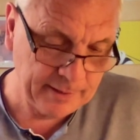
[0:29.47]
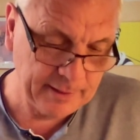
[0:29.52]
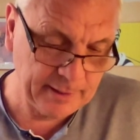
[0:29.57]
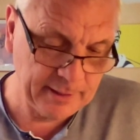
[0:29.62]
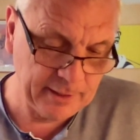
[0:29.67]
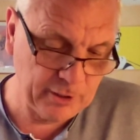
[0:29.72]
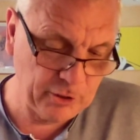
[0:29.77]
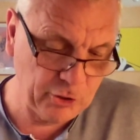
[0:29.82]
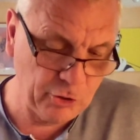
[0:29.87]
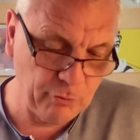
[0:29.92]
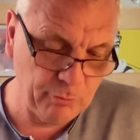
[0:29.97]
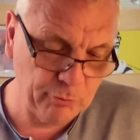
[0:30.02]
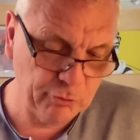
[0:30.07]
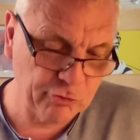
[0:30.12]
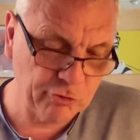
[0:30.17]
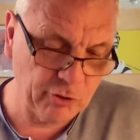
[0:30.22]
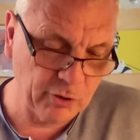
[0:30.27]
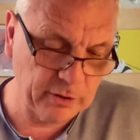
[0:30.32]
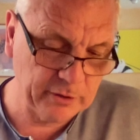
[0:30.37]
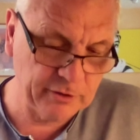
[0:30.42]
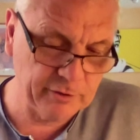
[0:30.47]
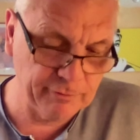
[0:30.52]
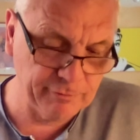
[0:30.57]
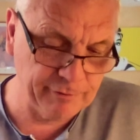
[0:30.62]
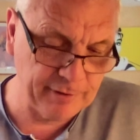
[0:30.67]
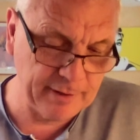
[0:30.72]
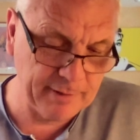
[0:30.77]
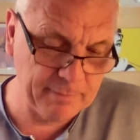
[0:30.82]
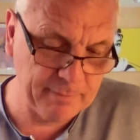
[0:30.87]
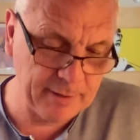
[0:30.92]
King of Cups tried to
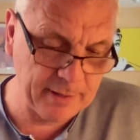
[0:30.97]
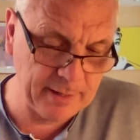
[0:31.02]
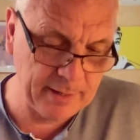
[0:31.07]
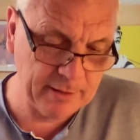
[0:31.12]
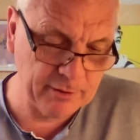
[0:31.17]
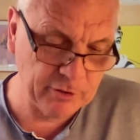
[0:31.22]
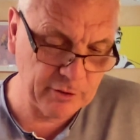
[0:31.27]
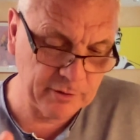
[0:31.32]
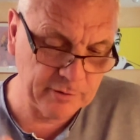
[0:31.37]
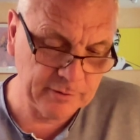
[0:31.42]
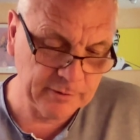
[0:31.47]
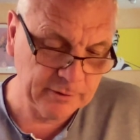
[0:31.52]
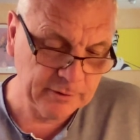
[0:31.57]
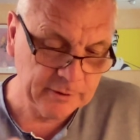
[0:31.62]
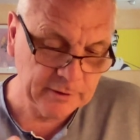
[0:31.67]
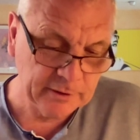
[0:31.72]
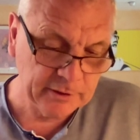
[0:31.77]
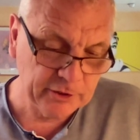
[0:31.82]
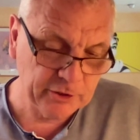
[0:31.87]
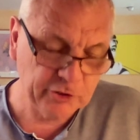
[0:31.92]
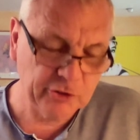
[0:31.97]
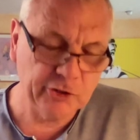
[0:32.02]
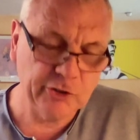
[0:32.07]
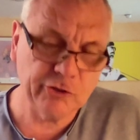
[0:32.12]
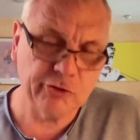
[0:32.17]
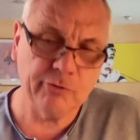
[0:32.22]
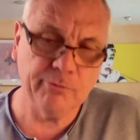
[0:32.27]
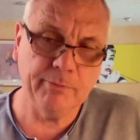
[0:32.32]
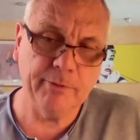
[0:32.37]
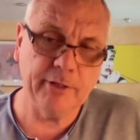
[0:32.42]
flip theirs. This is
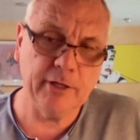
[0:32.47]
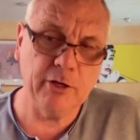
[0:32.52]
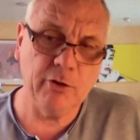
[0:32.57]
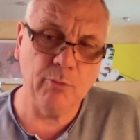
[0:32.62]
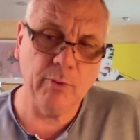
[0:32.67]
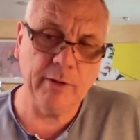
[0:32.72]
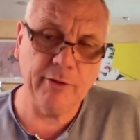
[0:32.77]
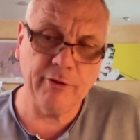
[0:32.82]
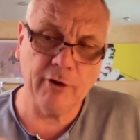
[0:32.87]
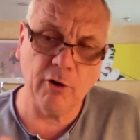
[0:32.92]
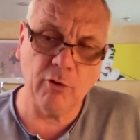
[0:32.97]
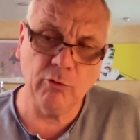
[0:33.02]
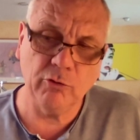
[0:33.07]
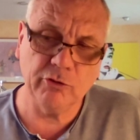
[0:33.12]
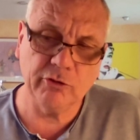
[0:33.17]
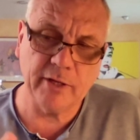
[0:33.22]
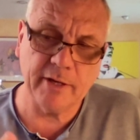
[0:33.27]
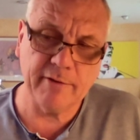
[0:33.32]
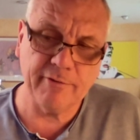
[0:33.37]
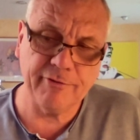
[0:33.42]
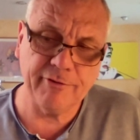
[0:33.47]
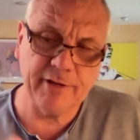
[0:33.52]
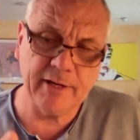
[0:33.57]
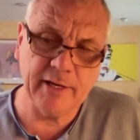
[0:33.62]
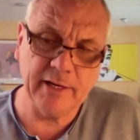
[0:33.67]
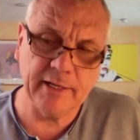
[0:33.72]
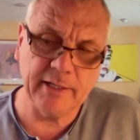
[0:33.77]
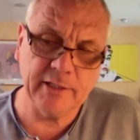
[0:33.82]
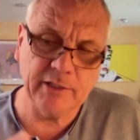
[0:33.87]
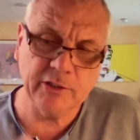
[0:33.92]
somebody who withholds their
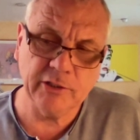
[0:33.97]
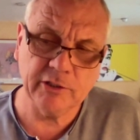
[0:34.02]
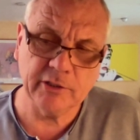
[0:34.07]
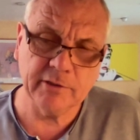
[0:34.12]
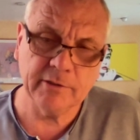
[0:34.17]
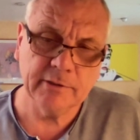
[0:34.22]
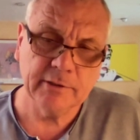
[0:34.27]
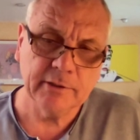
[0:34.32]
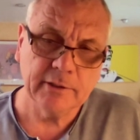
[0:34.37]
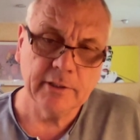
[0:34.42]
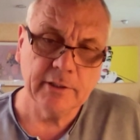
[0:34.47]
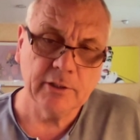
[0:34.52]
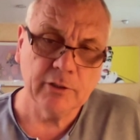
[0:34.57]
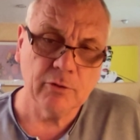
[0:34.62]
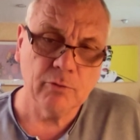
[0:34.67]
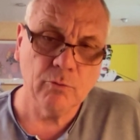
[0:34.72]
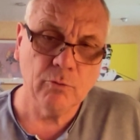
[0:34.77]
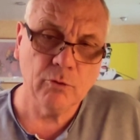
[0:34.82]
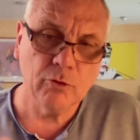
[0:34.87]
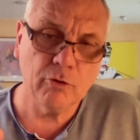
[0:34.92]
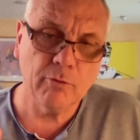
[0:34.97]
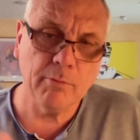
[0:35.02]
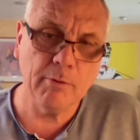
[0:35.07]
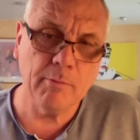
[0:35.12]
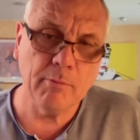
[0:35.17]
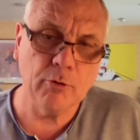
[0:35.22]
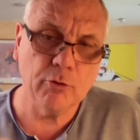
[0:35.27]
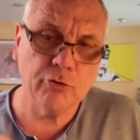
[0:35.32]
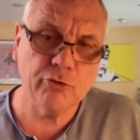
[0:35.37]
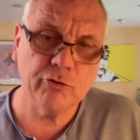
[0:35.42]
feelings. A couple
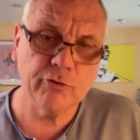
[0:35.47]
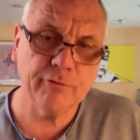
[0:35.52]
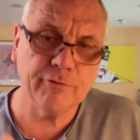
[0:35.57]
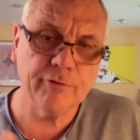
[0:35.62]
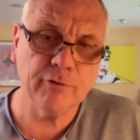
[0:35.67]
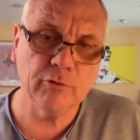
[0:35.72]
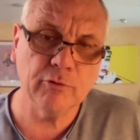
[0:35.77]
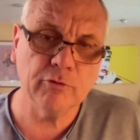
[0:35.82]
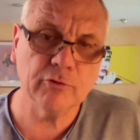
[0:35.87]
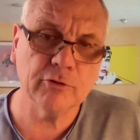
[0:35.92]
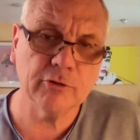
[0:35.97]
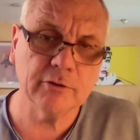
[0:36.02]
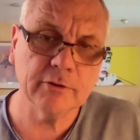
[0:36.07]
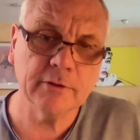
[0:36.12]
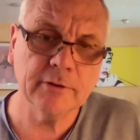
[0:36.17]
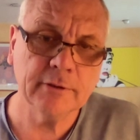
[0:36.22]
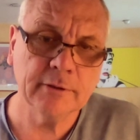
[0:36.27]
more shuffles.